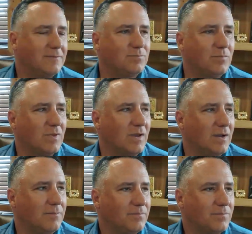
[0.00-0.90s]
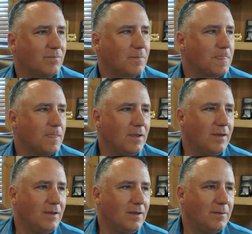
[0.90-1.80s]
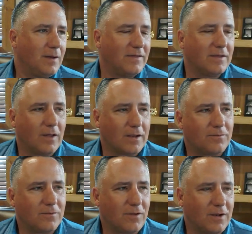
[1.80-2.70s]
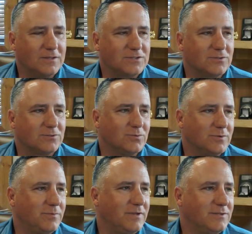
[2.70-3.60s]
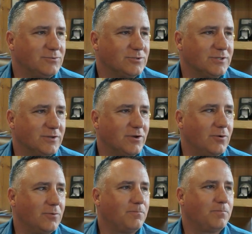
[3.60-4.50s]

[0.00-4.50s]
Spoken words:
I think a lot of listeners would be interested to know,